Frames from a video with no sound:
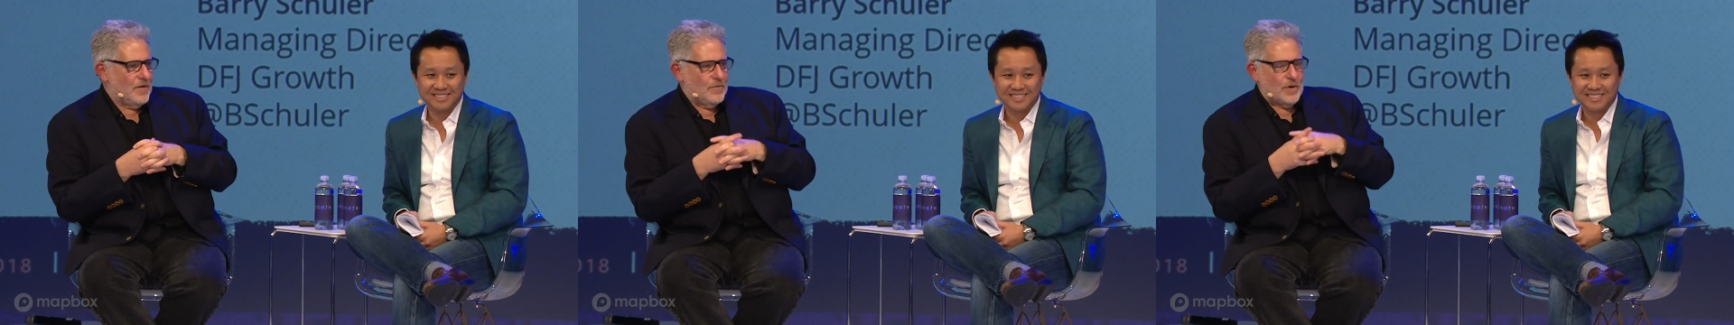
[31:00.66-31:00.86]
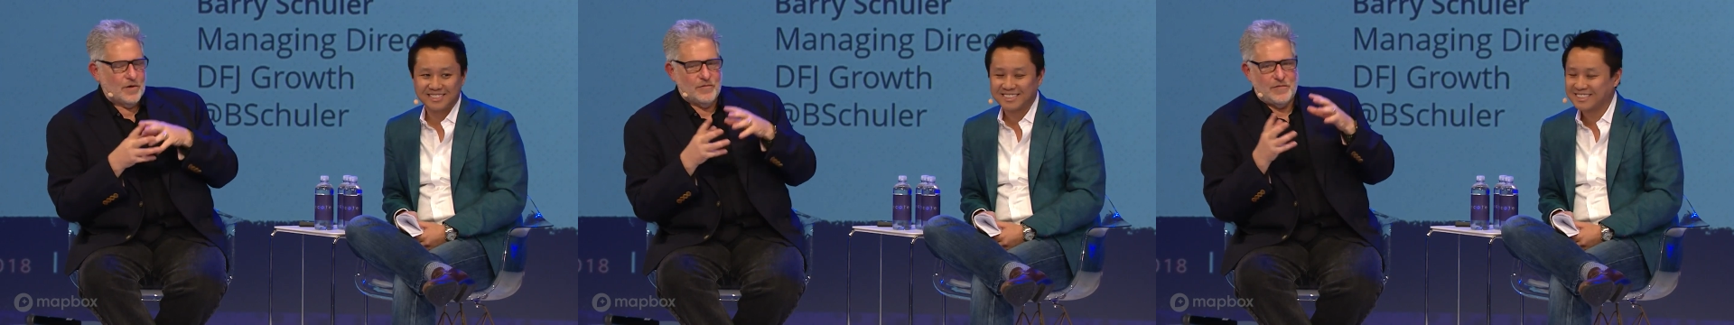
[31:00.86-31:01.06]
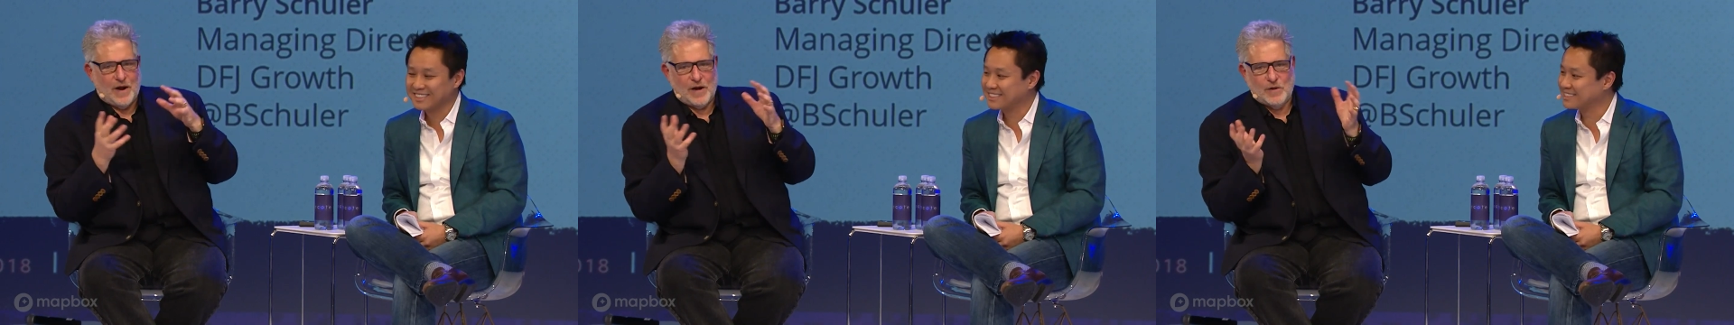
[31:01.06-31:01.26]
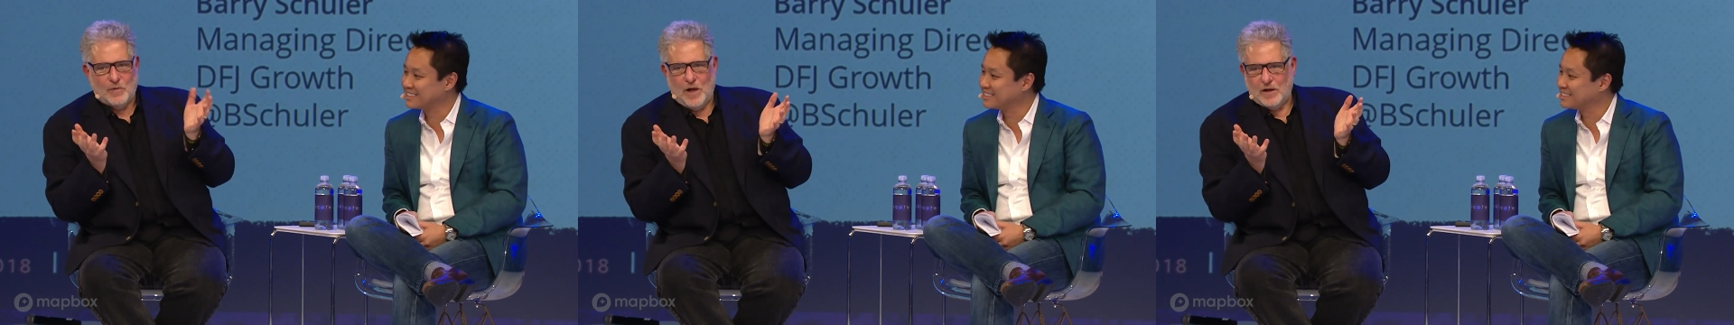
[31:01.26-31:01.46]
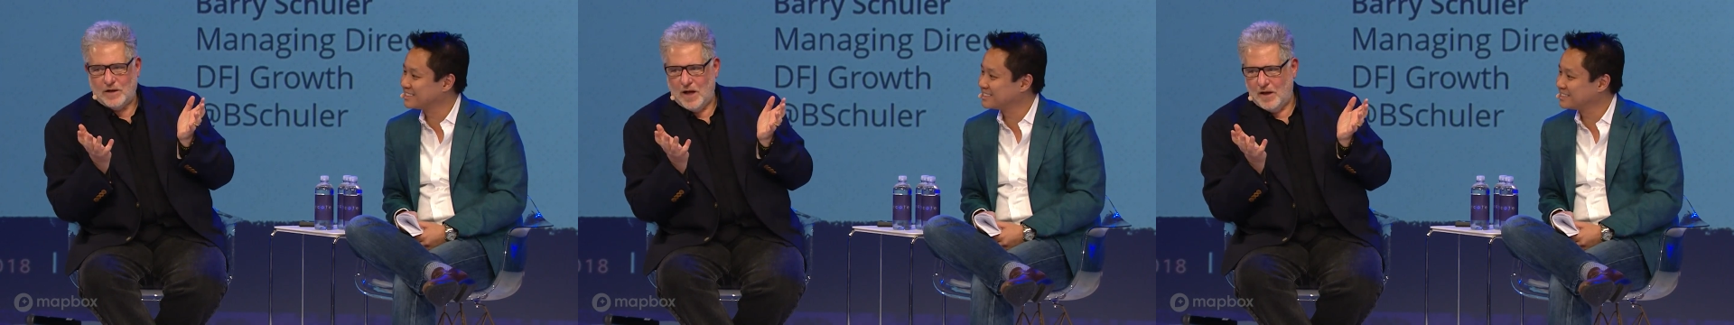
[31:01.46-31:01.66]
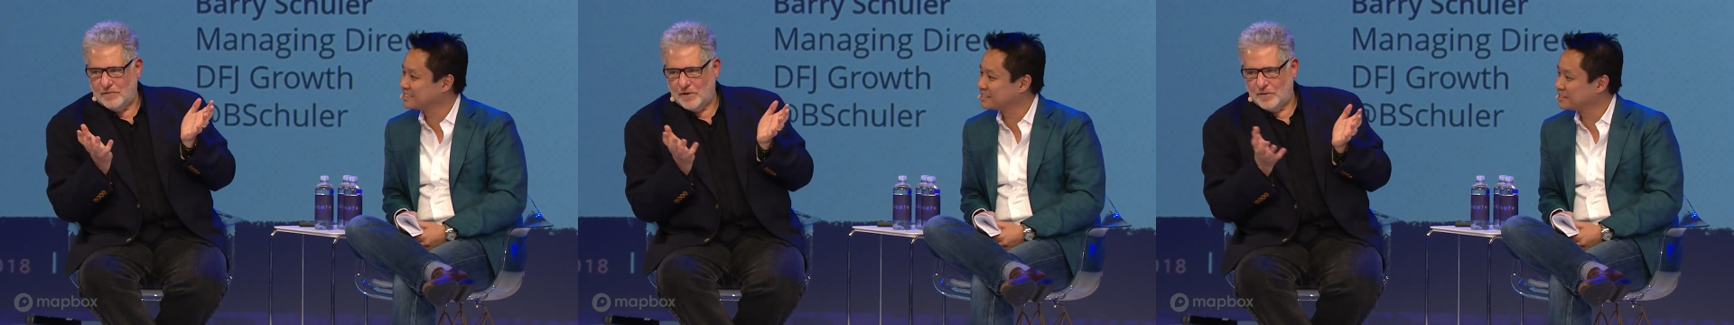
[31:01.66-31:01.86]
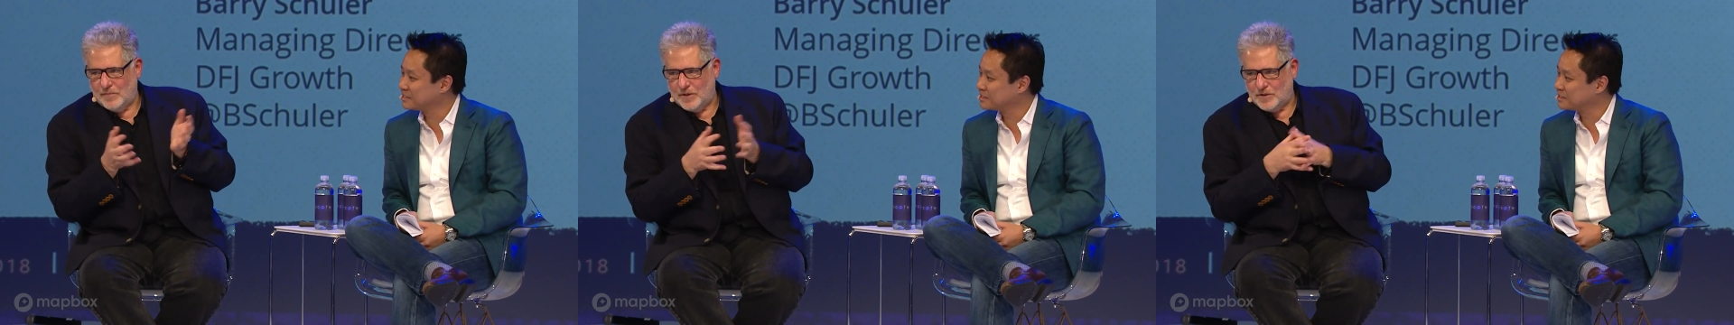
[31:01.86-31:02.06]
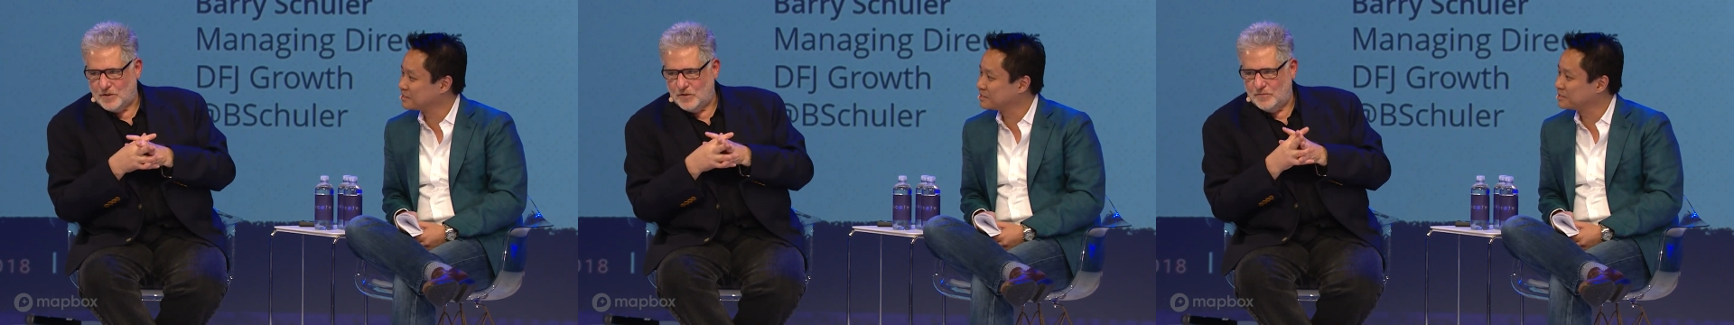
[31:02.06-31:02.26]
Speaker 1: We're very well covered,
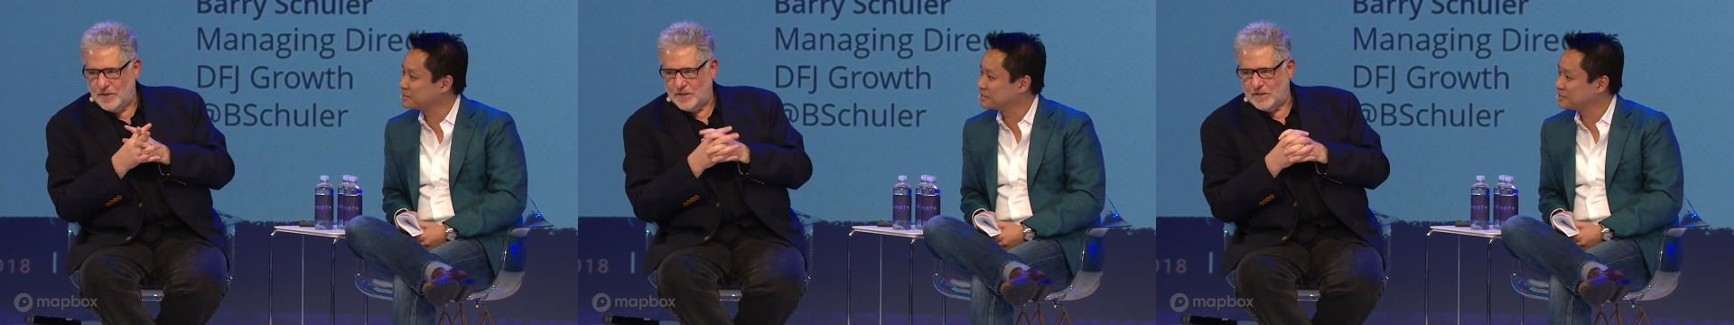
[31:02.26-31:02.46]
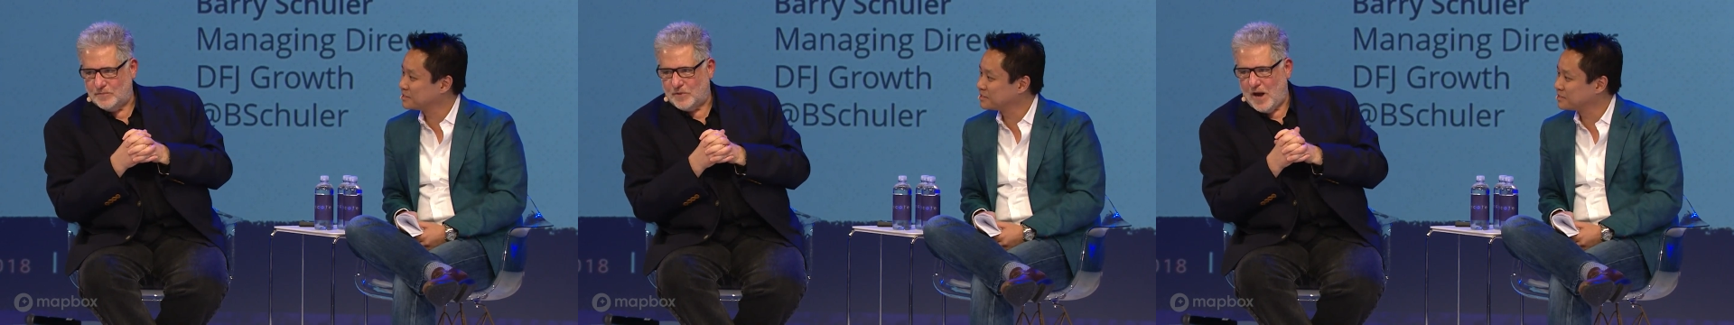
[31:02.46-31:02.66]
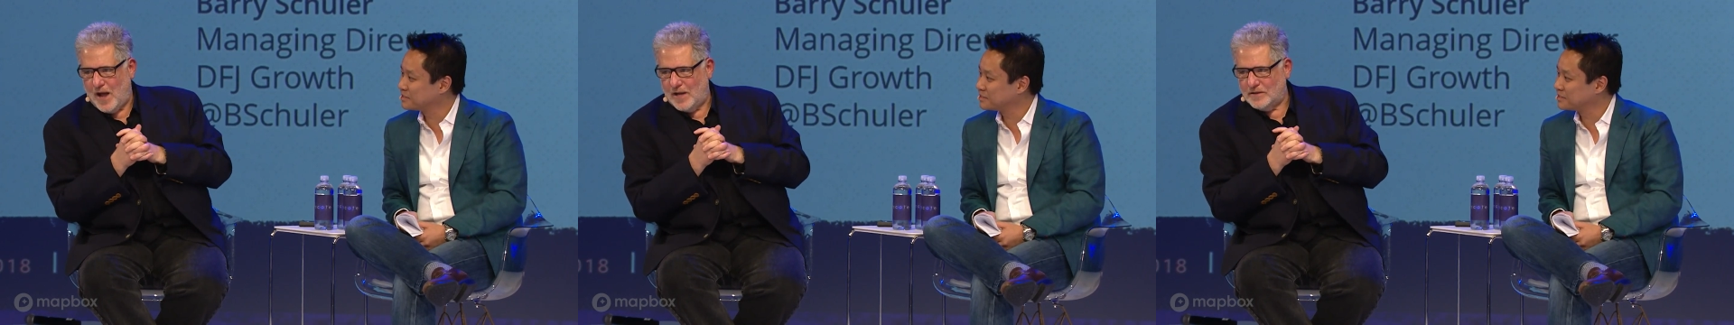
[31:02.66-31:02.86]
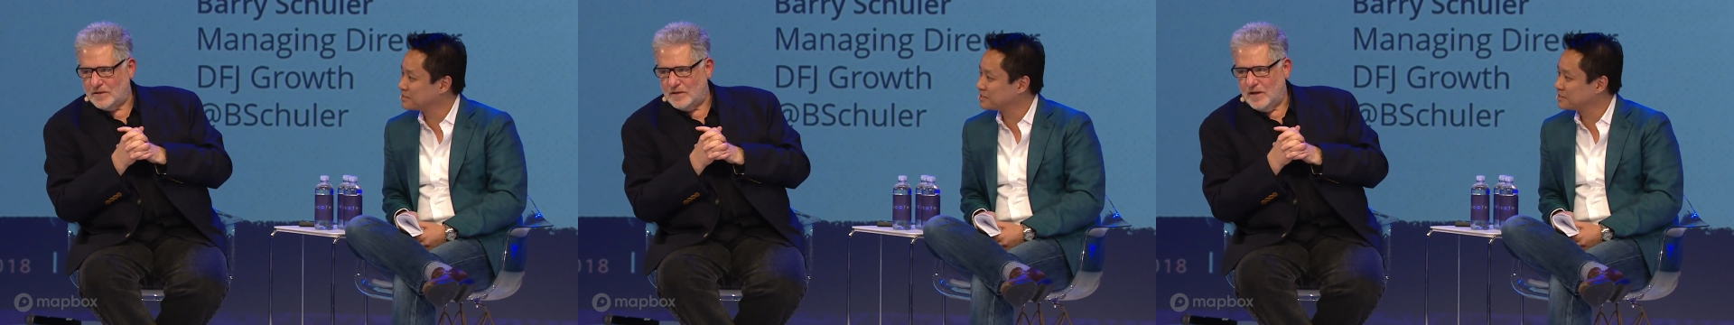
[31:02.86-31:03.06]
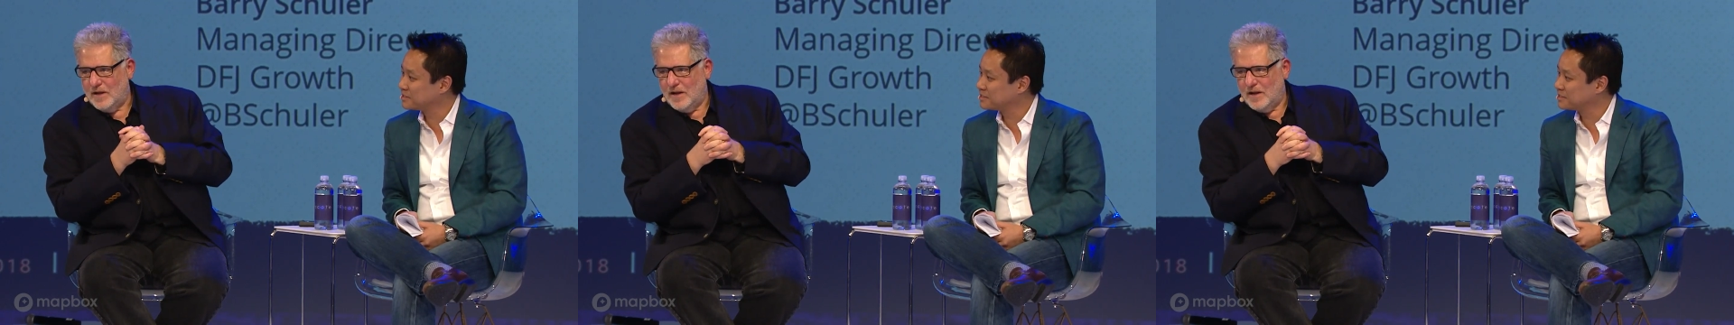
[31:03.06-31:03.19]
but you'd be surprised